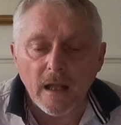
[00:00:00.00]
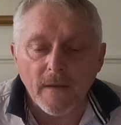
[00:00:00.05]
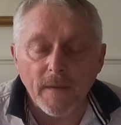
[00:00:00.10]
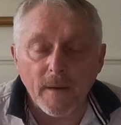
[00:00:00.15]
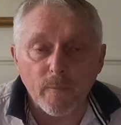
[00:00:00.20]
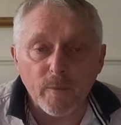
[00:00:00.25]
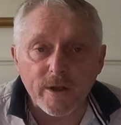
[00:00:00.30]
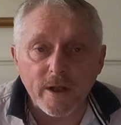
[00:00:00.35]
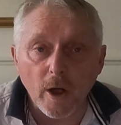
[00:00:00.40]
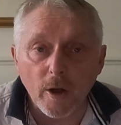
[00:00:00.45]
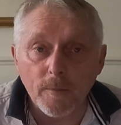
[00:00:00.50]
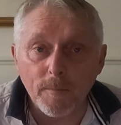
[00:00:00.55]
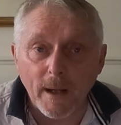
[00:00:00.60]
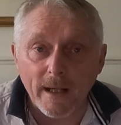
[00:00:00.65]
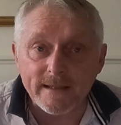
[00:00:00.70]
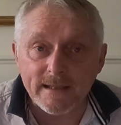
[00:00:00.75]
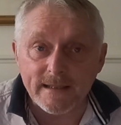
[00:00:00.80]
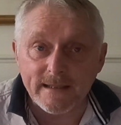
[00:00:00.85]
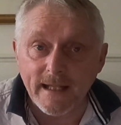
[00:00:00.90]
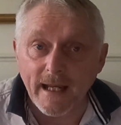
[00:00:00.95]
Then we go
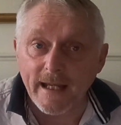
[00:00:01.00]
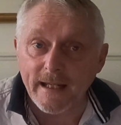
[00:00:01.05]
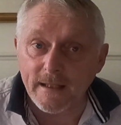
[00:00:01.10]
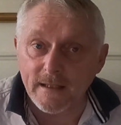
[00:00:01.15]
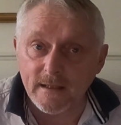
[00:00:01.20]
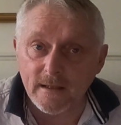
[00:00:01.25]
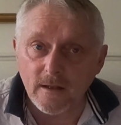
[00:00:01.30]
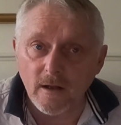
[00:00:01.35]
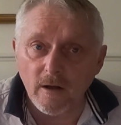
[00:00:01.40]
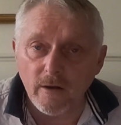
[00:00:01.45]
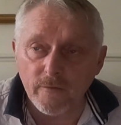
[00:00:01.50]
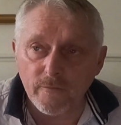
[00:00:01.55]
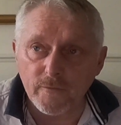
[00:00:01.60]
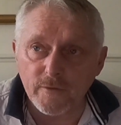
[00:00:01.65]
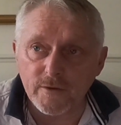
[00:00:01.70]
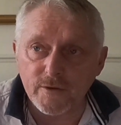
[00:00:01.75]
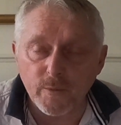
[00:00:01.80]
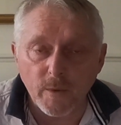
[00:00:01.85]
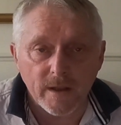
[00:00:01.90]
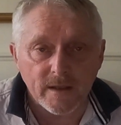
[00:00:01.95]
back again on
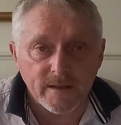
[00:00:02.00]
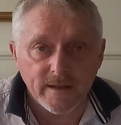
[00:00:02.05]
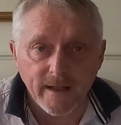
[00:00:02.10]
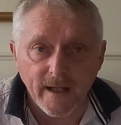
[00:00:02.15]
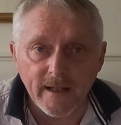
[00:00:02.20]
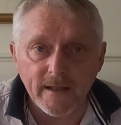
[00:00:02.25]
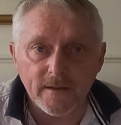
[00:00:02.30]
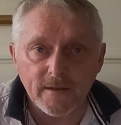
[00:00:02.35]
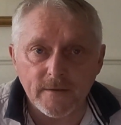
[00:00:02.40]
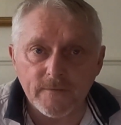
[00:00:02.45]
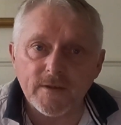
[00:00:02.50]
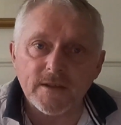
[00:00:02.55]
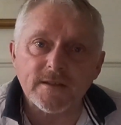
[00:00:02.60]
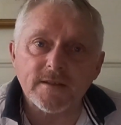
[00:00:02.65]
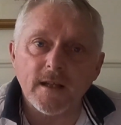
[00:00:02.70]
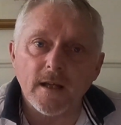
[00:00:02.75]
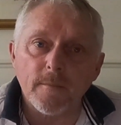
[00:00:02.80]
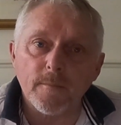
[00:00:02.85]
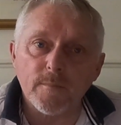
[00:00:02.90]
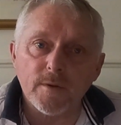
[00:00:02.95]
the 28th of
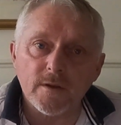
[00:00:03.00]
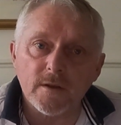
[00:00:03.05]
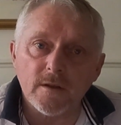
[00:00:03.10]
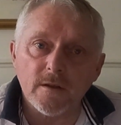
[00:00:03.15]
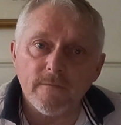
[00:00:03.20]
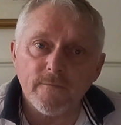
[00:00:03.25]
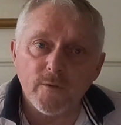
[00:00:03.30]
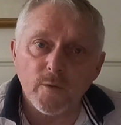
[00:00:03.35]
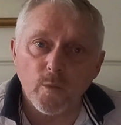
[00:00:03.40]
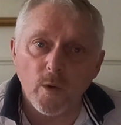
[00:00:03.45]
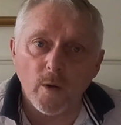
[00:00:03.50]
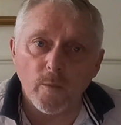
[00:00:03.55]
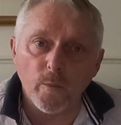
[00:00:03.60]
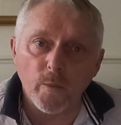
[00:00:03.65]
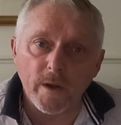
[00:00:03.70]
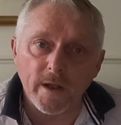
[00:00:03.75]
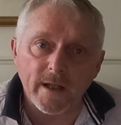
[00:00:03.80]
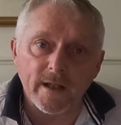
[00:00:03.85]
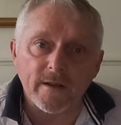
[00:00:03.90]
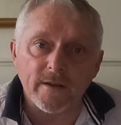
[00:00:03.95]
December for 1
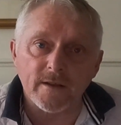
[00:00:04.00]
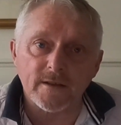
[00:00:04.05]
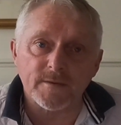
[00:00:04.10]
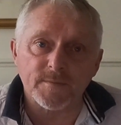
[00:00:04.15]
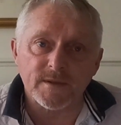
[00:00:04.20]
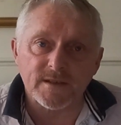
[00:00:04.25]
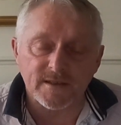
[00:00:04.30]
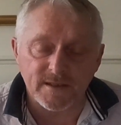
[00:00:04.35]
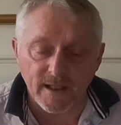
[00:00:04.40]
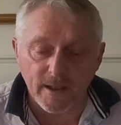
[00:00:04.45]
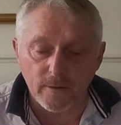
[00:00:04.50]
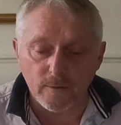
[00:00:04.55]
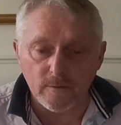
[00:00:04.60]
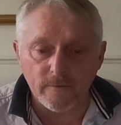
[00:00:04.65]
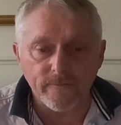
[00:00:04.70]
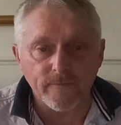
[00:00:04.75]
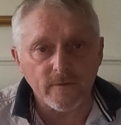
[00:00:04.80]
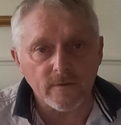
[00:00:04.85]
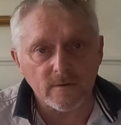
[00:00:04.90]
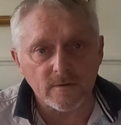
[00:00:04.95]
week. There's
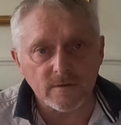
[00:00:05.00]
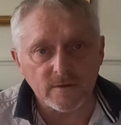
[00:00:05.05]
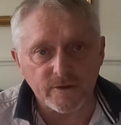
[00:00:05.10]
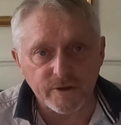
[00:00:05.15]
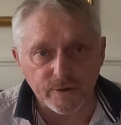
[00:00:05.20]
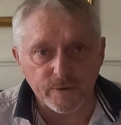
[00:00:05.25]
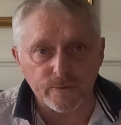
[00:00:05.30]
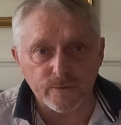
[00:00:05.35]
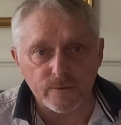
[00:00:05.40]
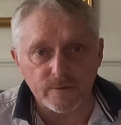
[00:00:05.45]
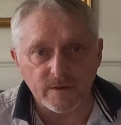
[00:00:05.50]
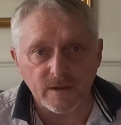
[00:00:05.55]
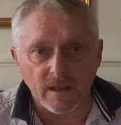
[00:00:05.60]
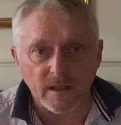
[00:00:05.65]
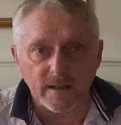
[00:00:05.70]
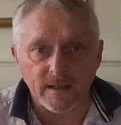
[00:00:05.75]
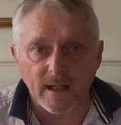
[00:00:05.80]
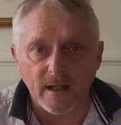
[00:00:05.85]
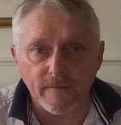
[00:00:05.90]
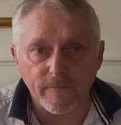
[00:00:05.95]
myself, Suze
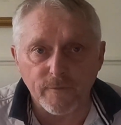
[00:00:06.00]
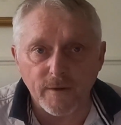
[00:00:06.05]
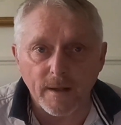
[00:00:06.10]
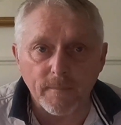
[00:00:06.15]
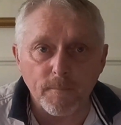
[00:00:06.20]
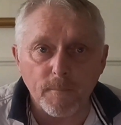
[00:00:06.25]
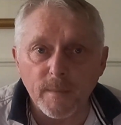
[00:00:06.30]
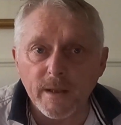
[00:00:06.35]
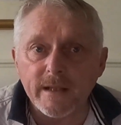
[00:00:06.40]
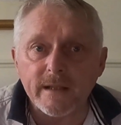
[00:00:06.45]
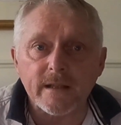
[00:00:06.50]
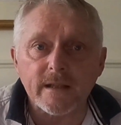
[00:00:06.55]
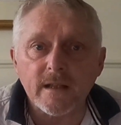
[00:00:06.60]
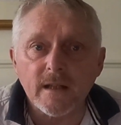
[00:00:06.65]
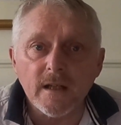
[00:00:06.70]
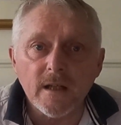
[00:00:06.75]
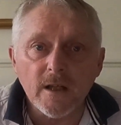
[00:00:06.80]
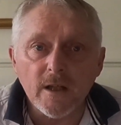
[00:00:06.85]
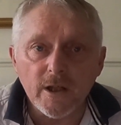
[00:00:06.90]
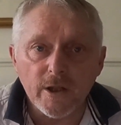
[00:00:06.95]
and our friend Mick,
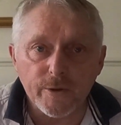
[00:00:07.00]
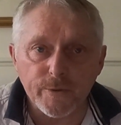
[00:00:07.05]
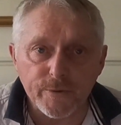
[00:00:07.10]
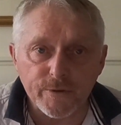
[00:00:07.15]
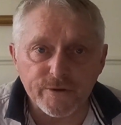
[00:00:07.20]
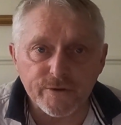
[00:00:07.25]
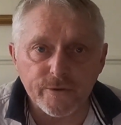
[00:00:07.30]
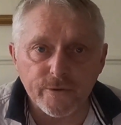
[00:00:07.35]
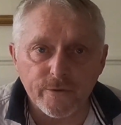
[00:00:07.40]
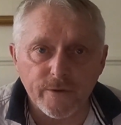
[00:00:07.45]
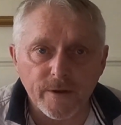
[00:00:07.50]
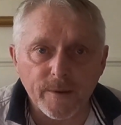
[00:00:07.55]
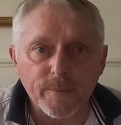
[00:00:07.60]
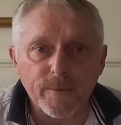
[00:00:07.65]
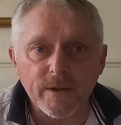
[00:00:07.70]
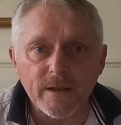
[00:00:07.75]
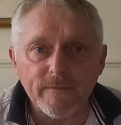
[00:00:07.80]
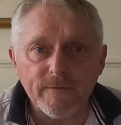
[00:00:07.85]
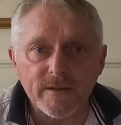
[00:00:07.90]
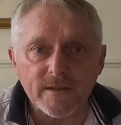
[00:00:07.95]
who you saw on a
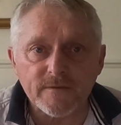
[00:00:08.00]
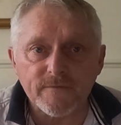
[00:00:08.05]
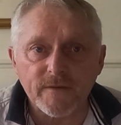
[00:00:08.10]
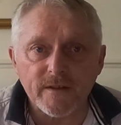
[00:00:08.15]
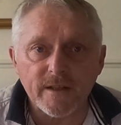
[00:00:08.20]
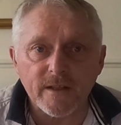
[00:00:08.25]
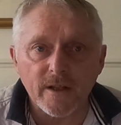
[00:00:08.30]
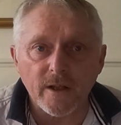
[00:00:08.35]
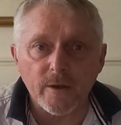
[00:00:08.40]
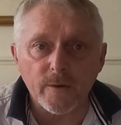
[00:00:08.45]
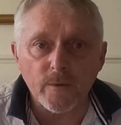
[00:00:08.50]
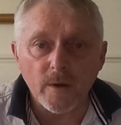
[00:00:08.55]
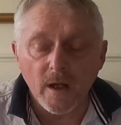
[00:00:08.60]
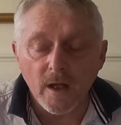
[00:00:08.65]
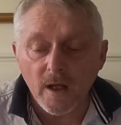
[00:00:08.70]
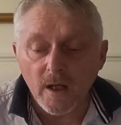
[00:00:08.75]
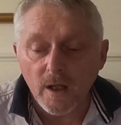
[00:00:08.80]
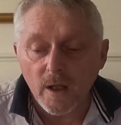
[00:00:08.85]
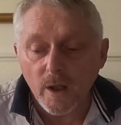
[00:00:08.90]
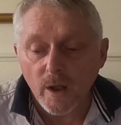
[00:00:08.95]
previous video.
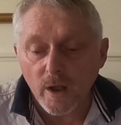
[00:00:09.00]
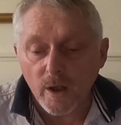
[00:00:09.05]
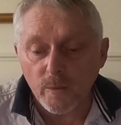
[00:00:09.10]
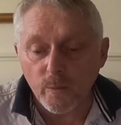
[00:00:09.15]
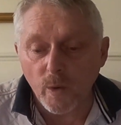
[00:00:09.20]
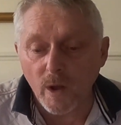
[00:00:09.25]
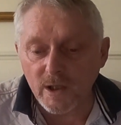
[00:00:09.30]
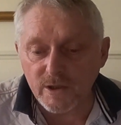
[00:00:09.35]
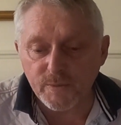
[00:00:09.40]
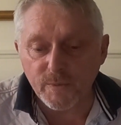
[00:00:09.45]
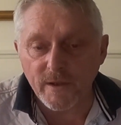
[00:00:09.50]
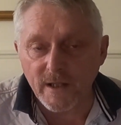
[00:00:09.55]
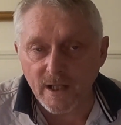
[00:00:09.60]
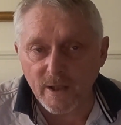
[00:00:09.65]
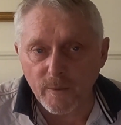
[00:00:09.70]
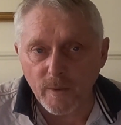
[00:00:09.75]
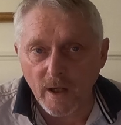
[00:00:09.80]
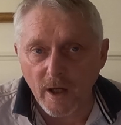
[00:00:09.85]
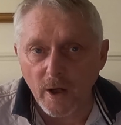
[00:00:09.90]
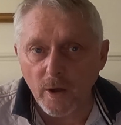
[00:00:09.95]
And whilst we're
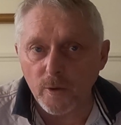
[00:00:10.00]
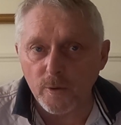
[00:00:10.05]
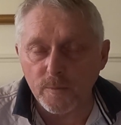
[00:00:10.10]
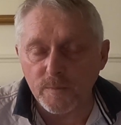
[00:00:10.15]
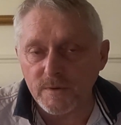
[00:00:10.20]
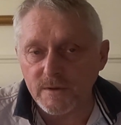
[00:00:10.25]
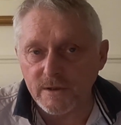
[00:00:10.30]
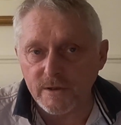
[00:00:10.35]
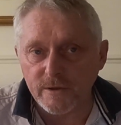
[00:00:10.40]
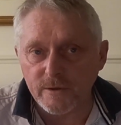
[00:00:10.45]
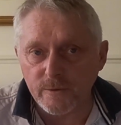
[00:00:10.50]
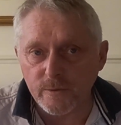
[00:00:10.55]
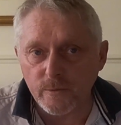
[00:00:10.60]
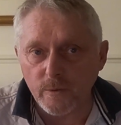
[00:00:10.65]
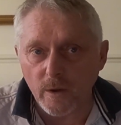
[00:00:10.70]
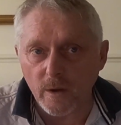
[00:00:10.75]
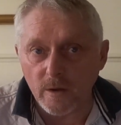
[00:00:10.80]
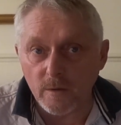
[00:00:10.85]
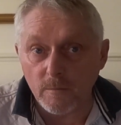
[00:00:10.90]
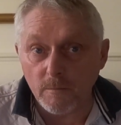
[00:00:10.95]
there, we hope
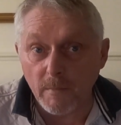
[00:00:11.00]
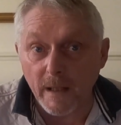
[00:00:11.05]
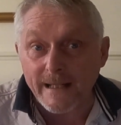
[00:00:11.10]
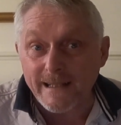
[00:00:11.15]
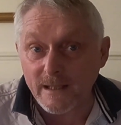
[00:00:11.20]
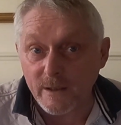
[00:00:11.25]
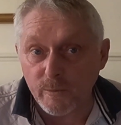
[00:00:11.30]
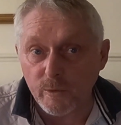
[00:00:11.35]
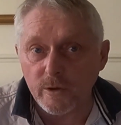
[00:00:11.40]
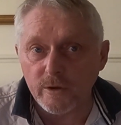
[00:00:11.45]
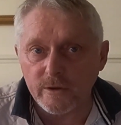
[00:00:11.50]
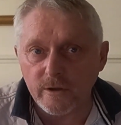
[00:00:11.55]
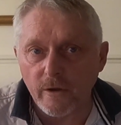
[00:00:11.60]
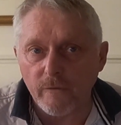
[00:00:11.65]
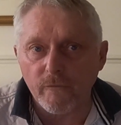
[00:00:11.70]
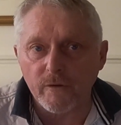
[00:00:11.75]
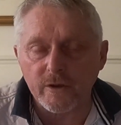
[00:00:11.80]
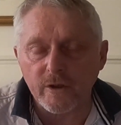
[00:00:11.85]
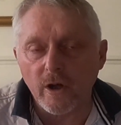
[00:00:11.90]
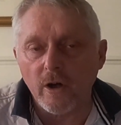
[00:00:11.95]
to mainly work
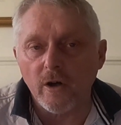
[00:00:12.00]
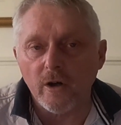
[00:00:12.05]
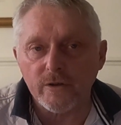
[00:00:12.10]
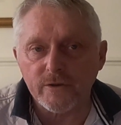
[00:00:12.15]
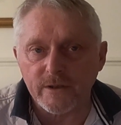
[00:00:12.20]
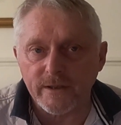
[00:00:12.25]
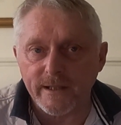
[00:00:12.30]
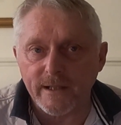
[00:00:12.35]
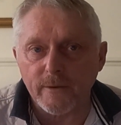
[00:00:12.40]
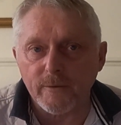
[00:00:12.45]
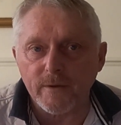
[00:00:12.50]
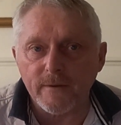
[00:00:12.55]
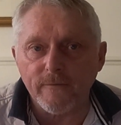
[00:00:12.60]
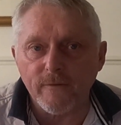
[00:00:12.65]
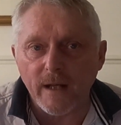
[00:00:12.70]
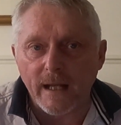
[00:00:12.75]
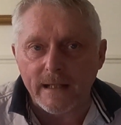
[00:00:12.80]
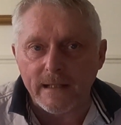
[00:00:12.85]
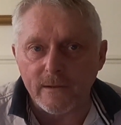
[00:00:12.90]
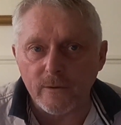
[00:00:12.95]
on the garden area,
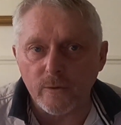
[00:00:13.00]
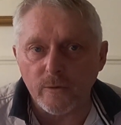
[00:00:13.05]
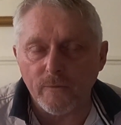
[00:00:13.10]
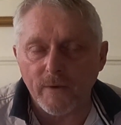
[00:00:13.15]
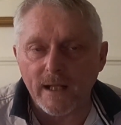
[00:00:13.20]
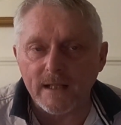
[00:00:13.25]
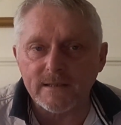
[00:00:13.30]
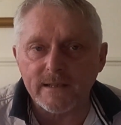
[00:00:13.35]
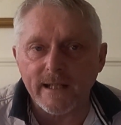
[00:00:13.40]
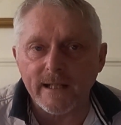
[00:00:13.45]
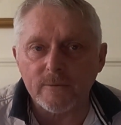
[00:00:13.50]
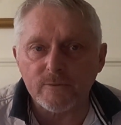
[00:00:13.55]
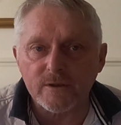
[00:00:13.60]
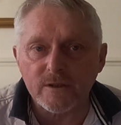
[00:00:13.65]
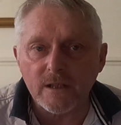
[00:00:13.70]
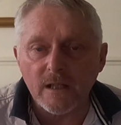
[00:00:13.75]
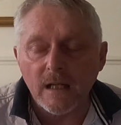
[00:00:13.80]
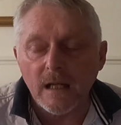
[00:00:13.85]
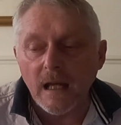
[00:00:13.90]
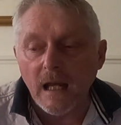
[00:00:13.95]
flattening all that
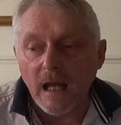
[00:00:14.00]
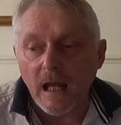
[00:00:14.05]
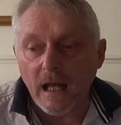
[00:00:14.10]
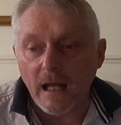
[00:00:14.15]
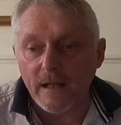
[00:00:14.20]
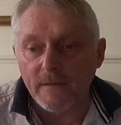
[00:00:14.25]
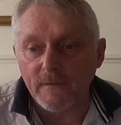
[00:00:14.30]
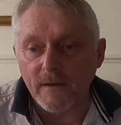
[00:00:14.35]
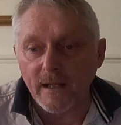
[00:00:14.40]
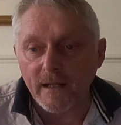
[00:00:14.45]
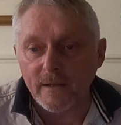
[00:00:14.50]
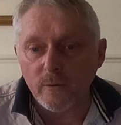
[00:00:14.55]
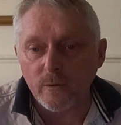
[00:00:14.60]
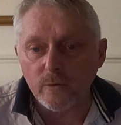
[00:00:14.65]
out, and then